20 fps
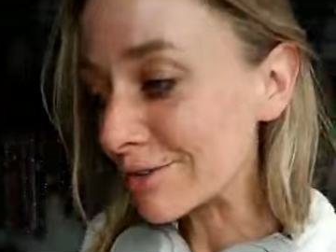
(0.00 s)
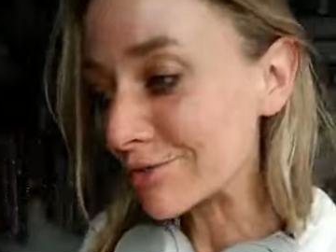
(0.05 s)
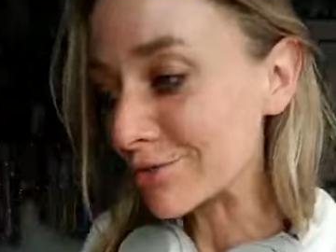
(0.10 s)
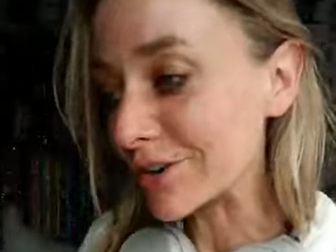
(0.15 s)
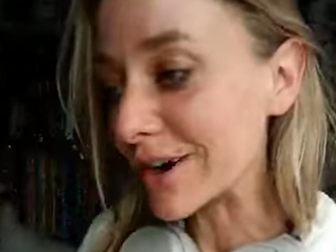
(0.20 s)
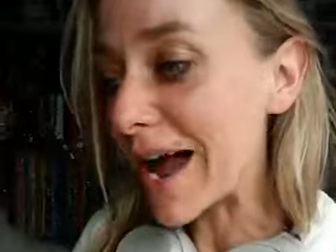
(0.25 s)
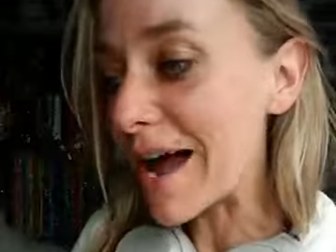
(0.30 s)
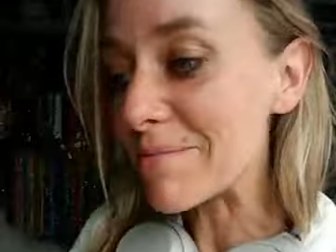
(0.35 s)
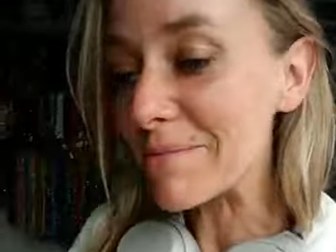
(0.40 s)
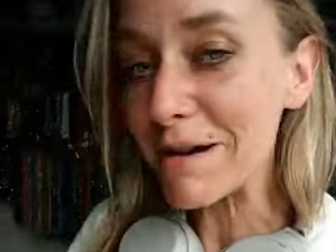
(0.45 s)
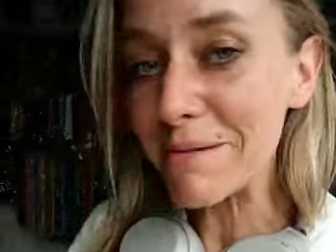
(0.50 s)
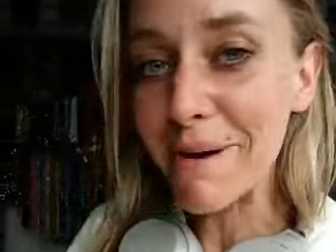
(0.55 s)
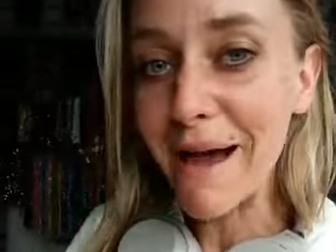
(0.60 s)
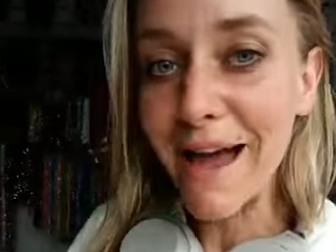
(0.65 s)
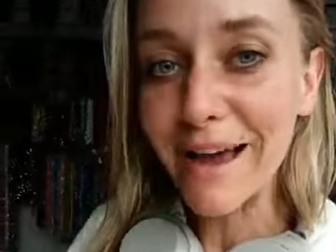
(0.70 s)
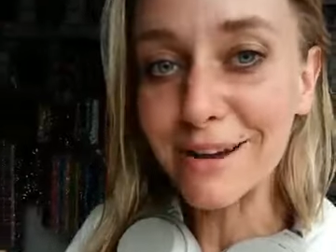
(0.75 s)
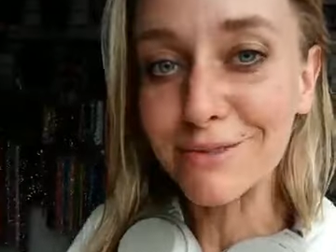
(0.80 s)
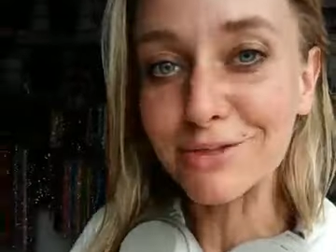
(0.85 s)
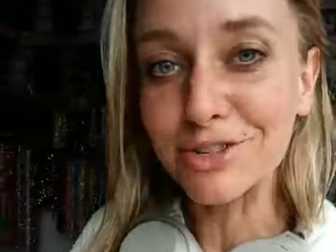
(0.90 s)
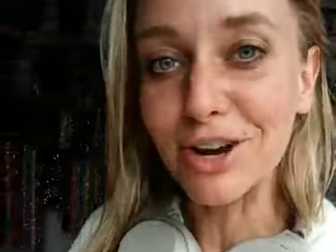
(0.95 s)
forgot my
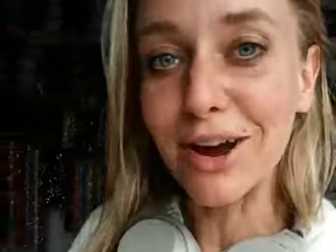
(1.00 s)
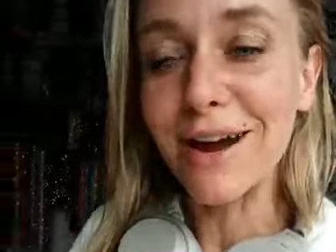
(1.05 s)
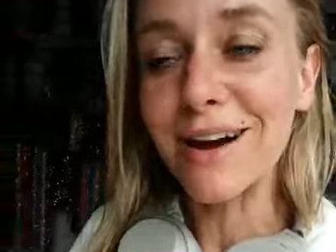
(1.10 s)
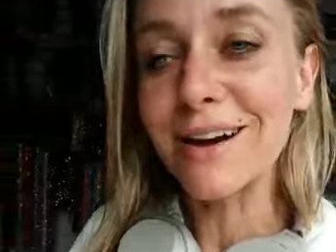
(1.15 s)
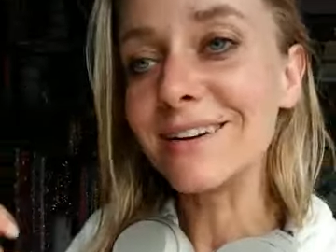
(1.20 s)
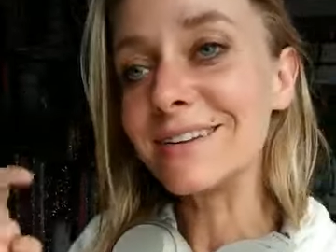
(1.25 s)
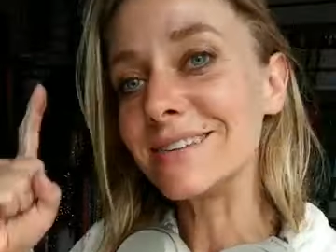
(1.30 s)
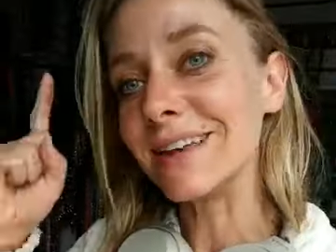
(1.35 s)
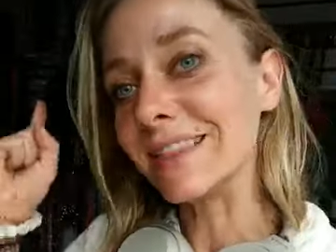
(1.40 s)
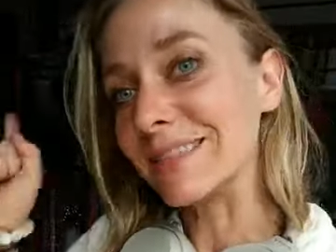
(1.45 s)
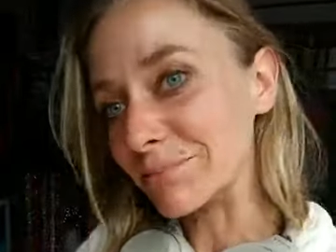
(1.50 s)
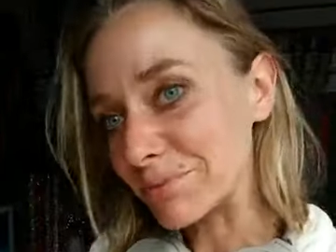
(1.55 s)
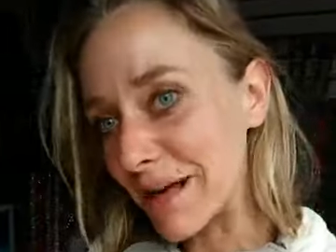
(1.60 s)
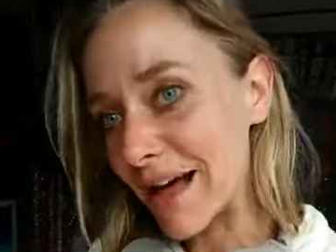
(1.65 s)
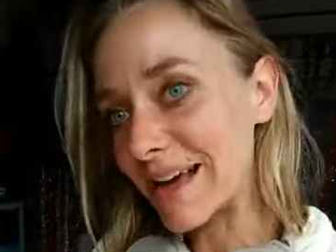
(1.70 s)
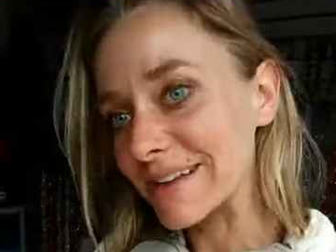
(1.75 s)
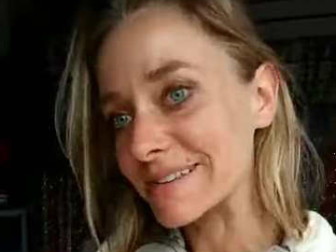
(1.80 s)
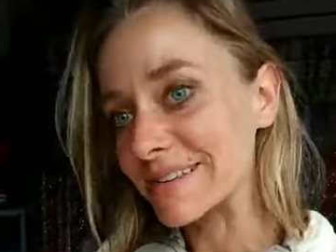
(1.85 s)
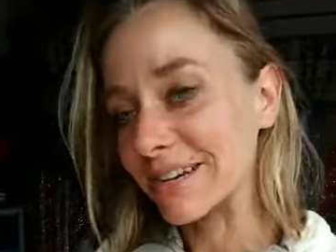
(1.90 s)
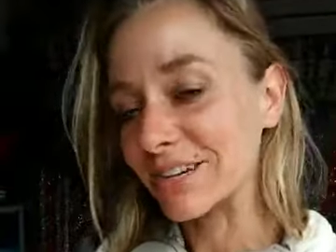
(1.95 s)
bag of jars at the
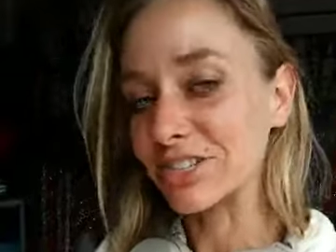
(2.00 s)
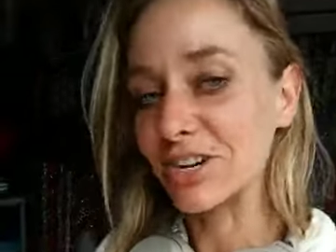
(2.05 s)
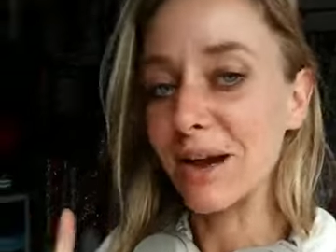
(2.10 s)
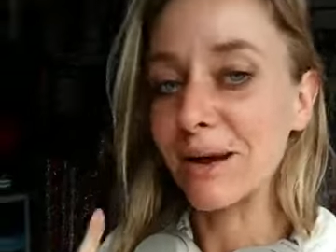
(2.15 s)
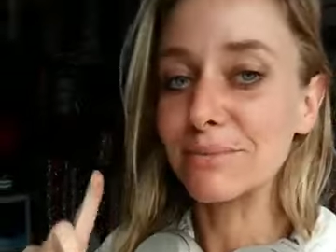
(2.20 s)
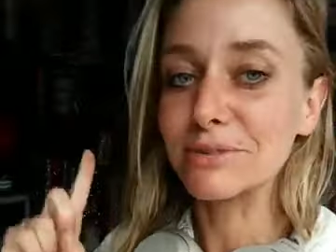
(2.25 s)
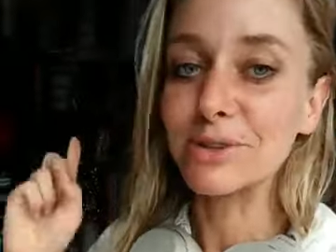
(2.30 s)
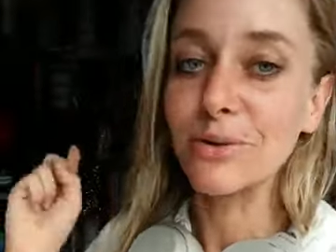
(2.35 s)
plastic shop,